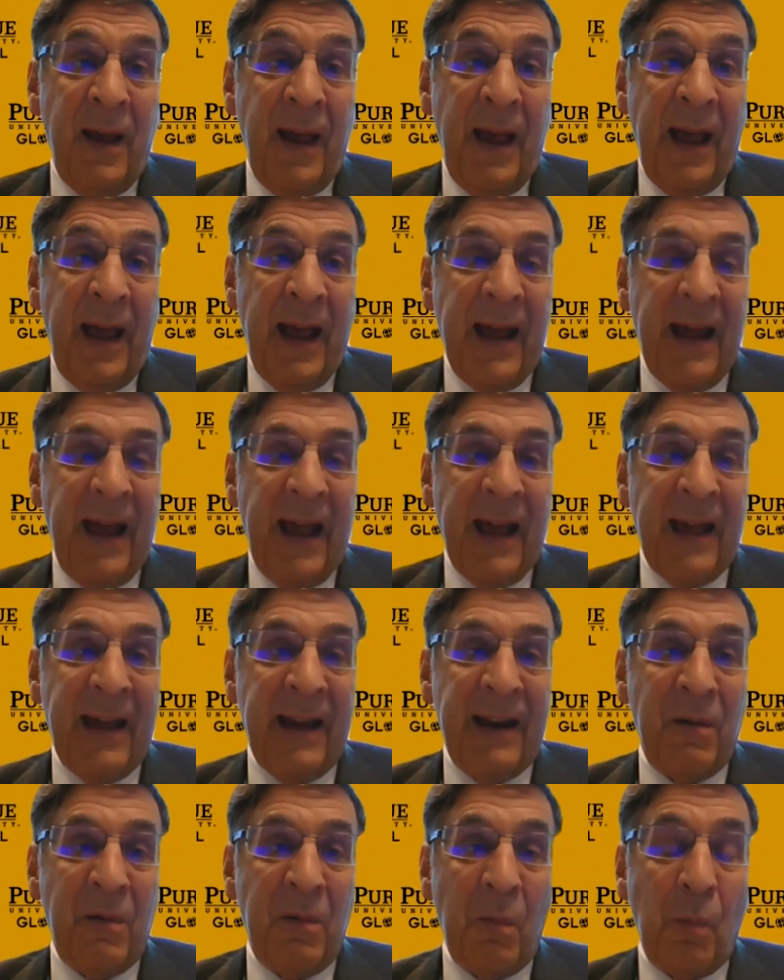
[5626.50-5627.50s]

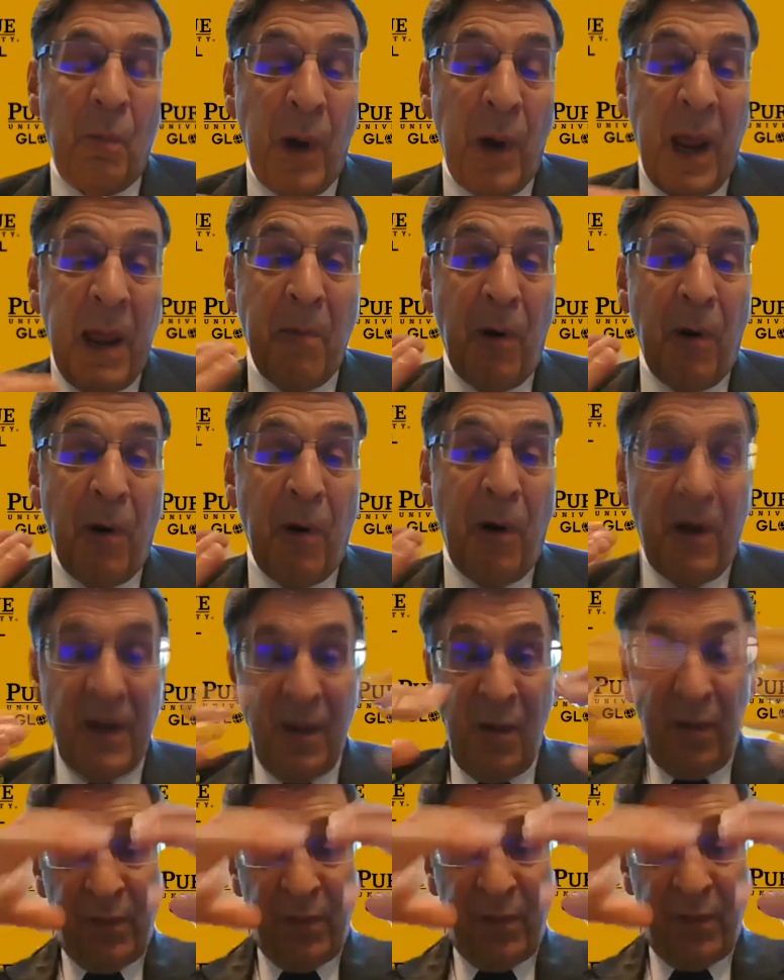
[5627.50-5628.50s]
And we were
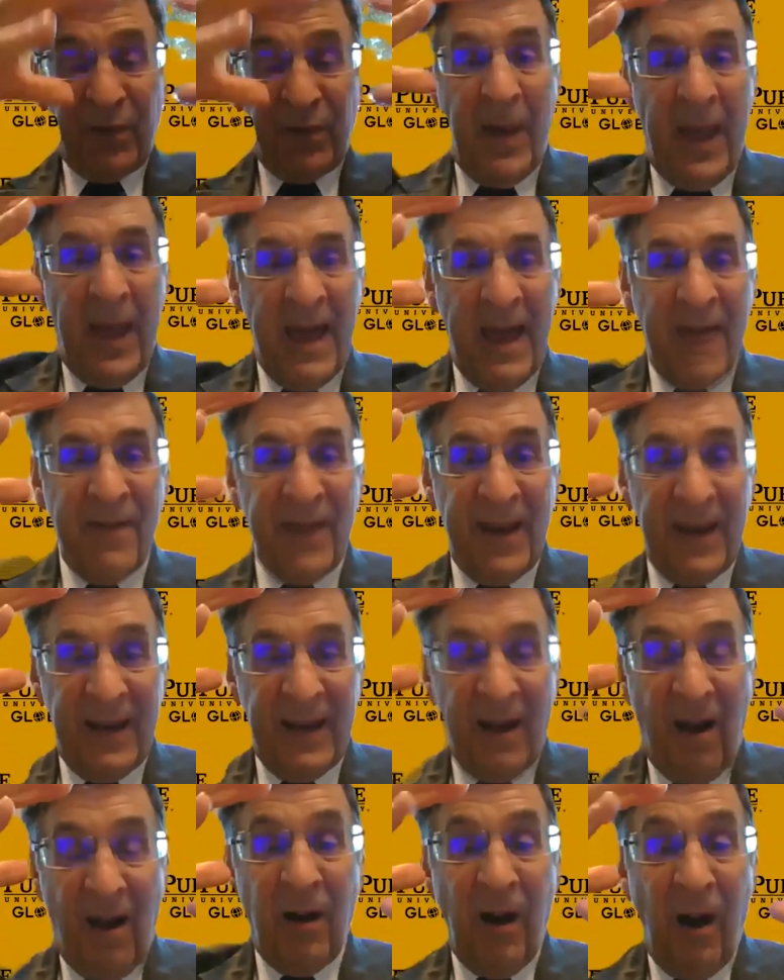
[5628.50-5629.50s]
used to having
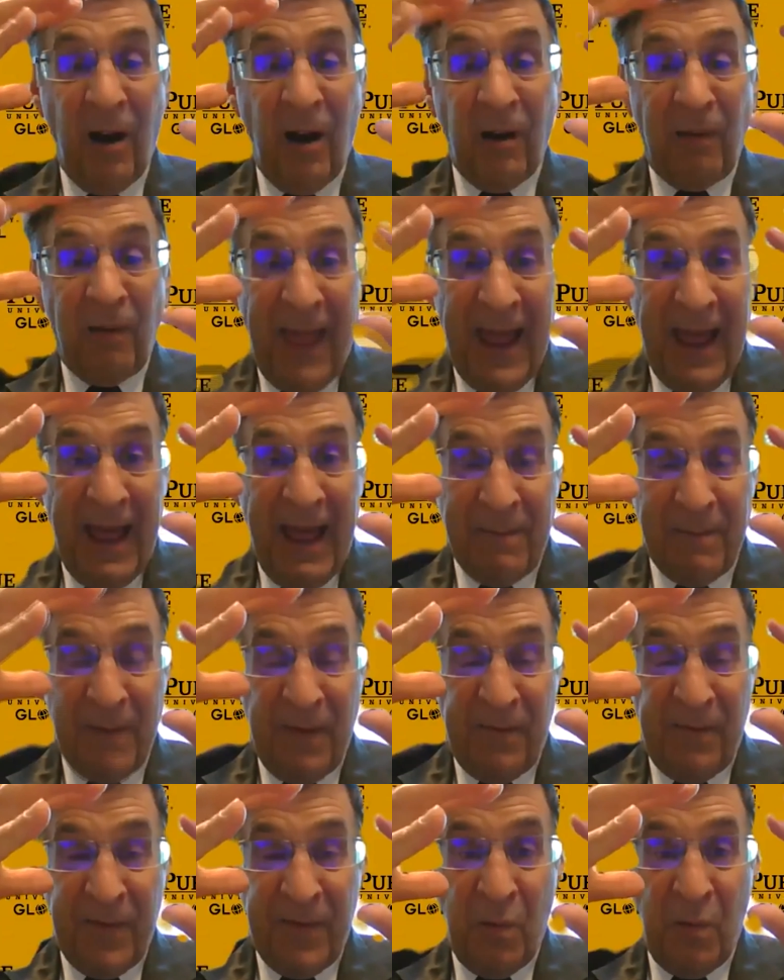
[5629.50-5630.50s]
our lab,
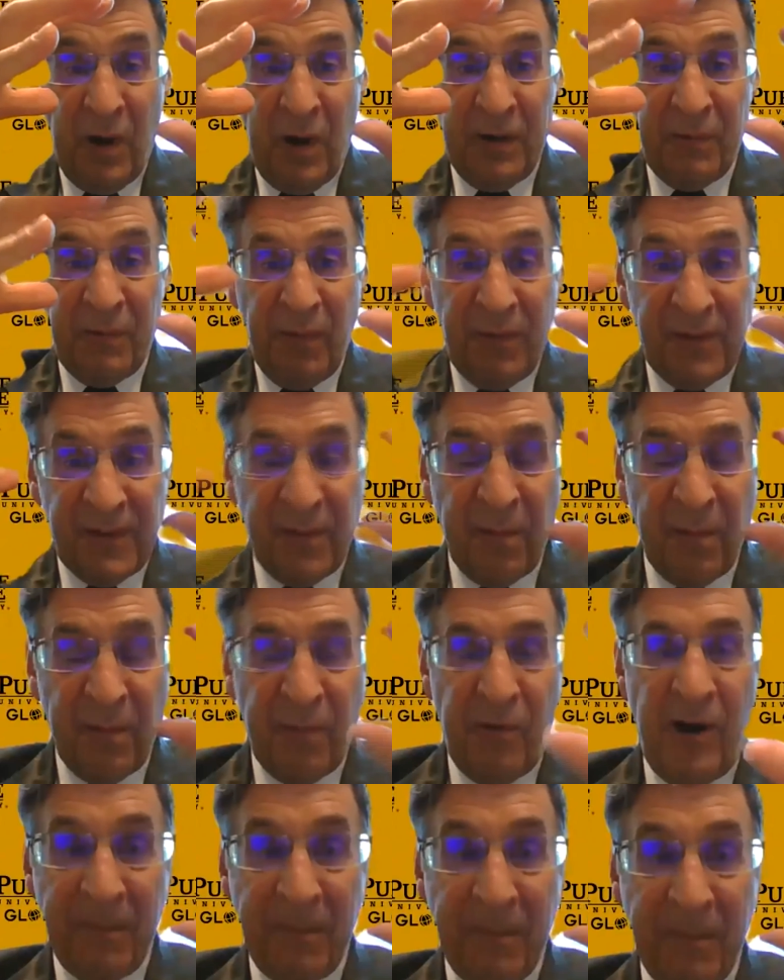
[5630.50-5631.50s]
if you would, was to bring
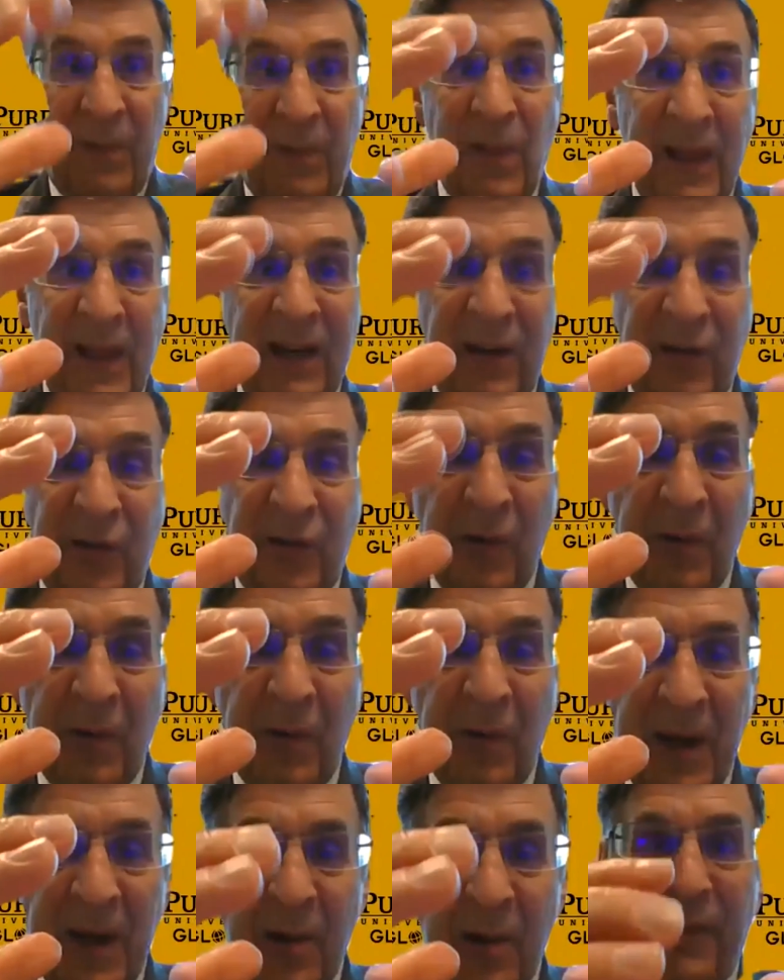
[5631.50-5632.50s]
people into a
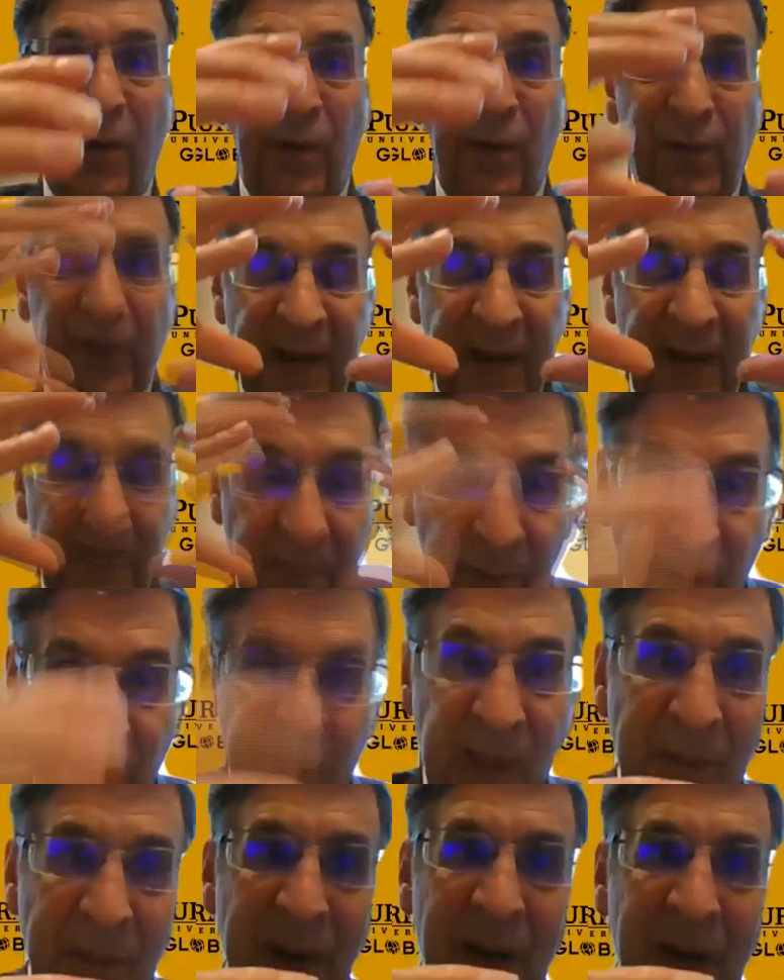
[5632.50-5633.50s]
university and put
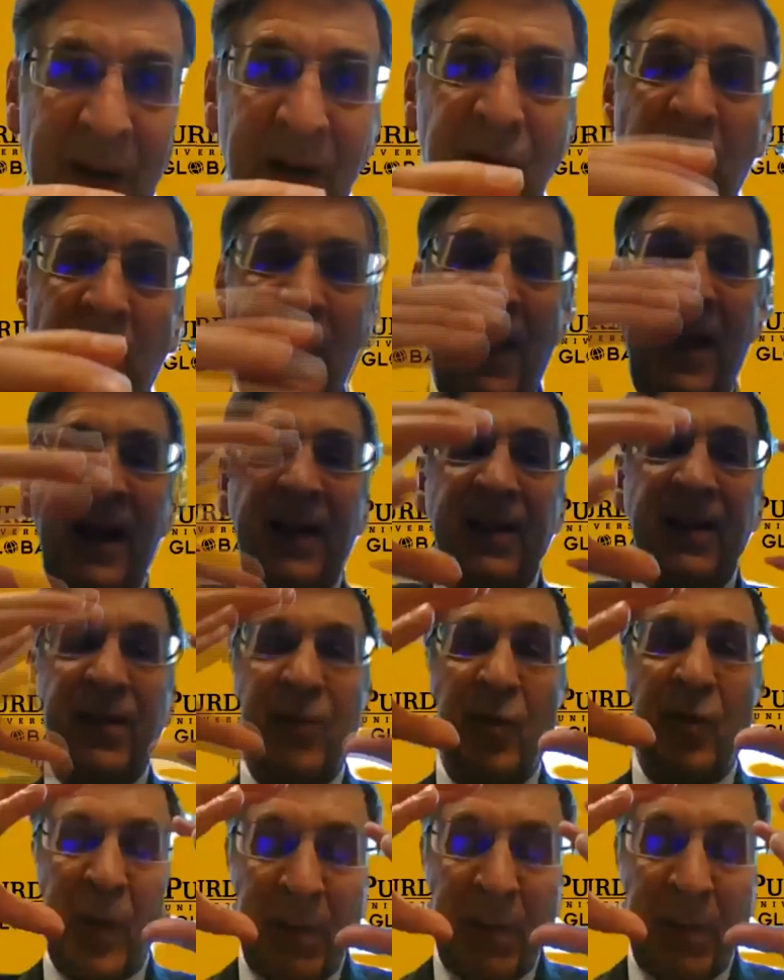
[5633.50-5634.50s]
them into a
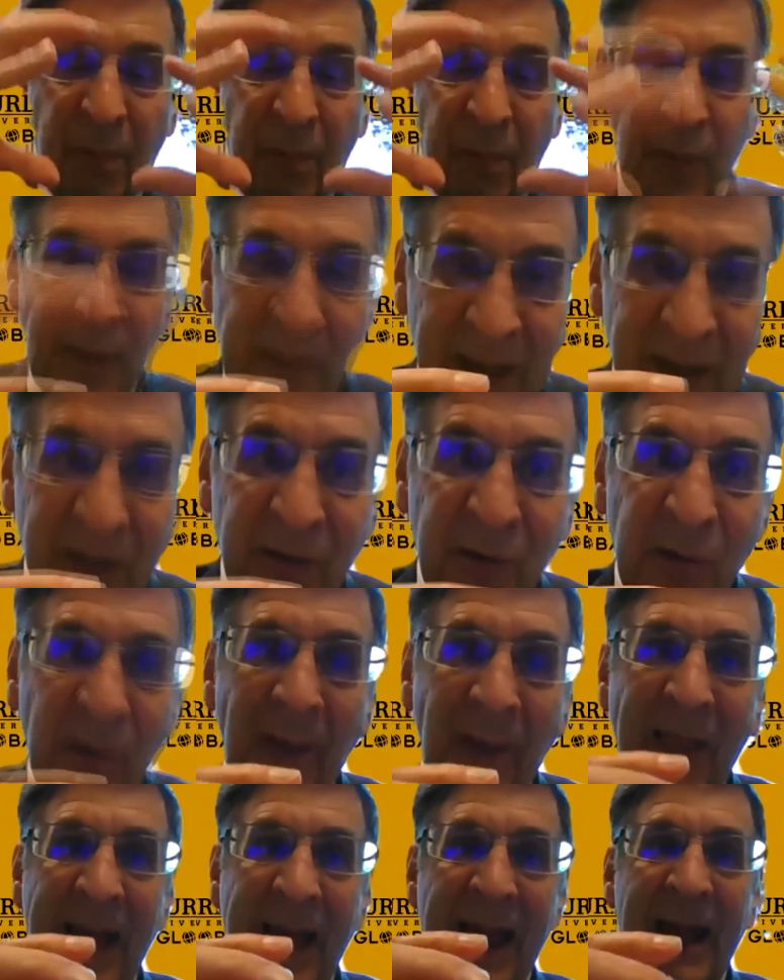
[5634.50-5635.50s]
classroom and put them into a
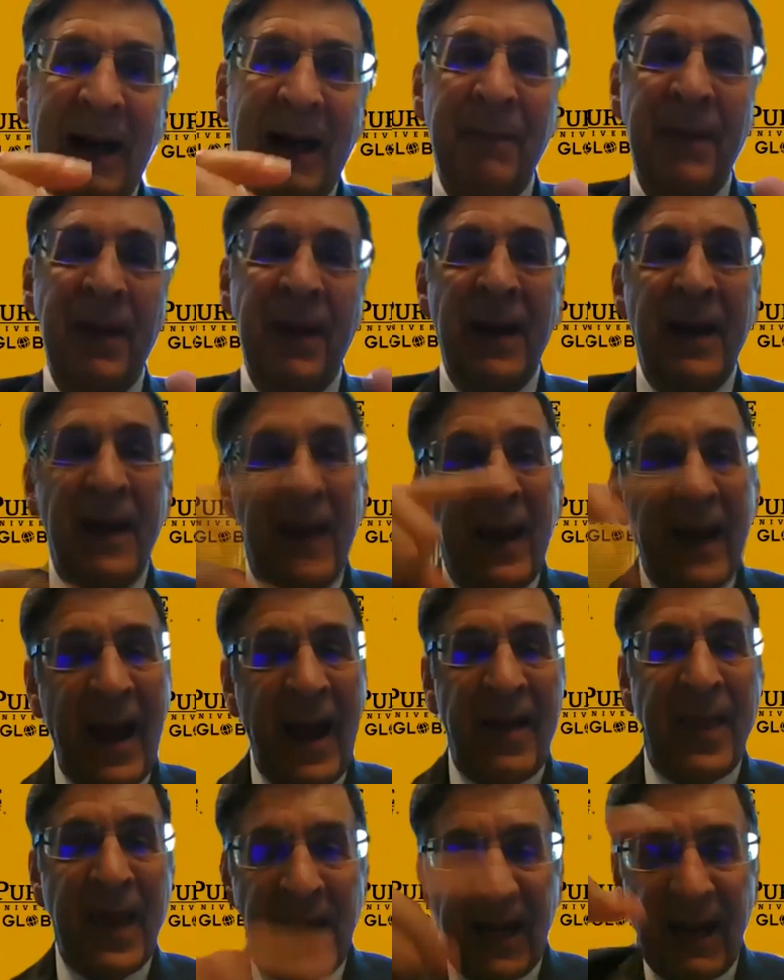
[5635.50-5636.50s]
lab
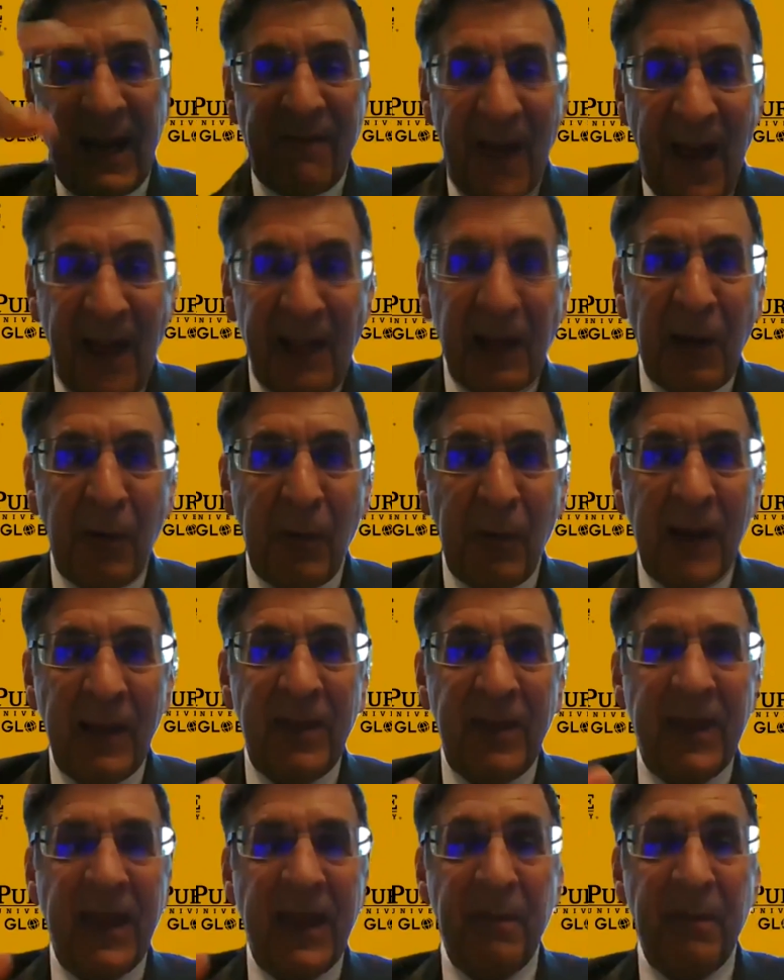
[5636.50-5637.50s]
and then
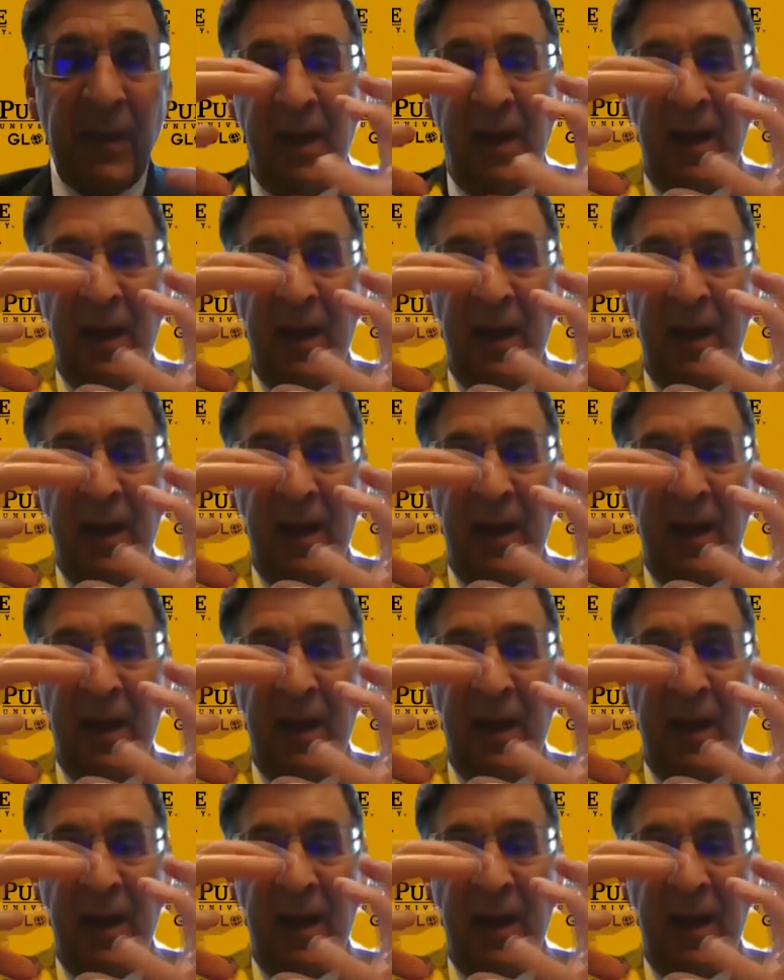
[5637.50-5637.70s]
evaluate them